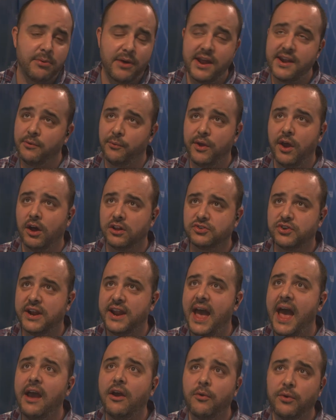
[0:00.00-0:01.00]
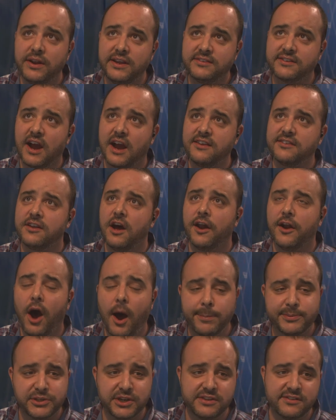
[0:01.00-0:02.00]
Brandon, we all trade equities, guys, not
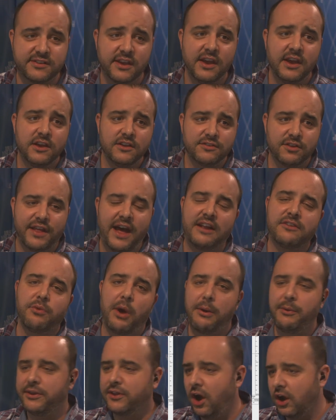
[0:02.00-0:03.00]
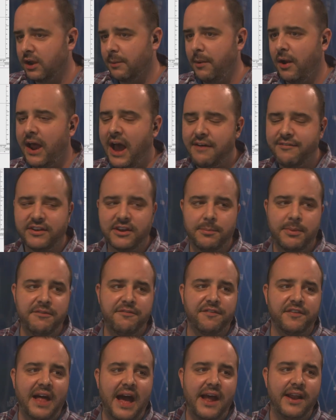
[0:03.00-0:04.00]
options. So that's why we talk about having to be
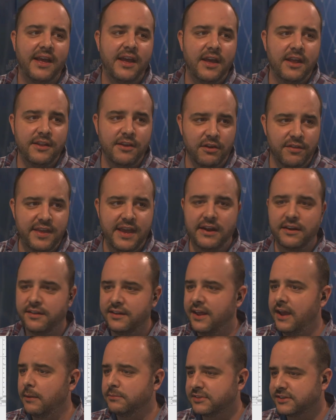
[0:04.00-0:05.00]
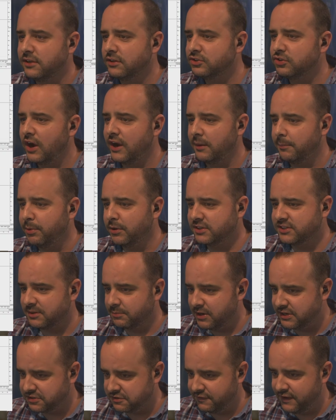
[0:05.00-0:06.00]
flat near the end of the day. I'm still trying to book
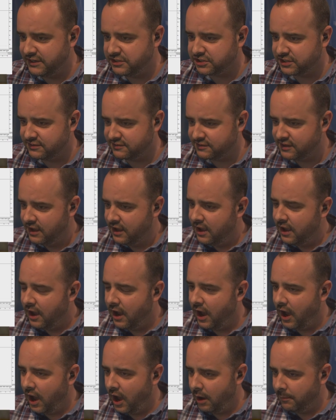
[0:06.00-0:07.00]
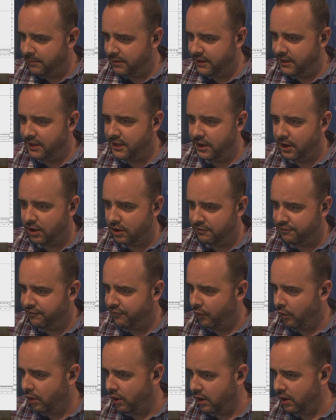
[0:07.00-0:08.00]
some reservations here
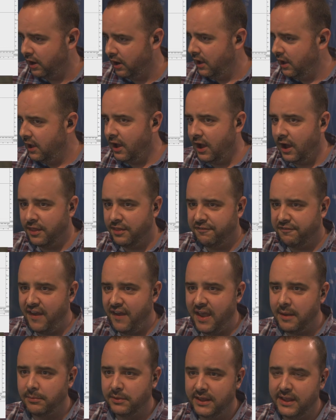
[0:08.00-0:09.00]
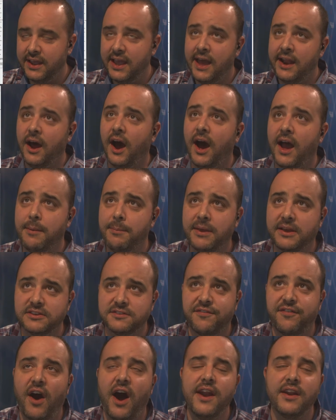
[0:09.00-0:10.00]
for the family and I, because
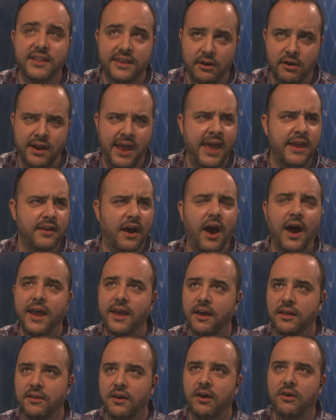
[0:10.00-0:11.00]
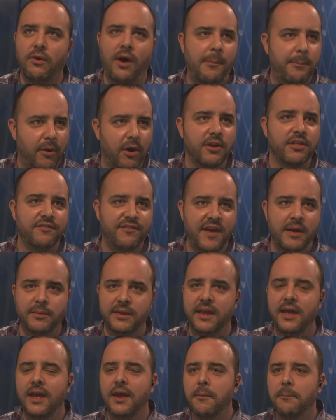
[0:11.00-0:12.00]
finally, I'm part of the
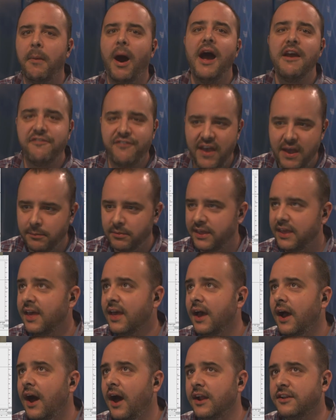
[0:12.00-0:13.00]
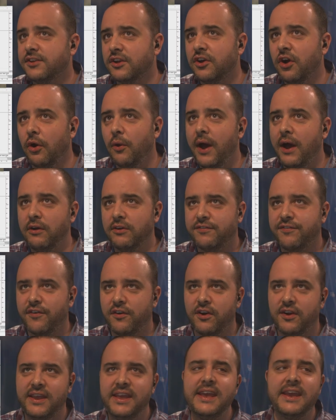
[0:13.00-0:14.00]
family, my family, to go out
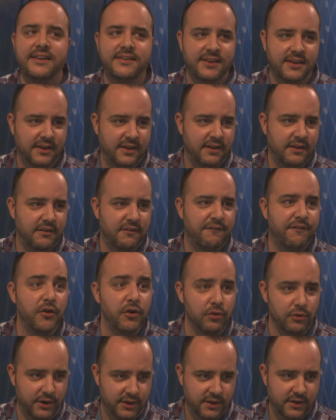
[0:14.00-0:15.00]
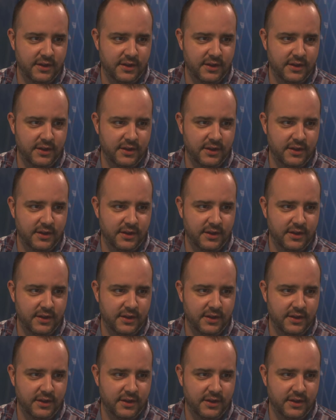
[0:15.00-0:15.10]
for food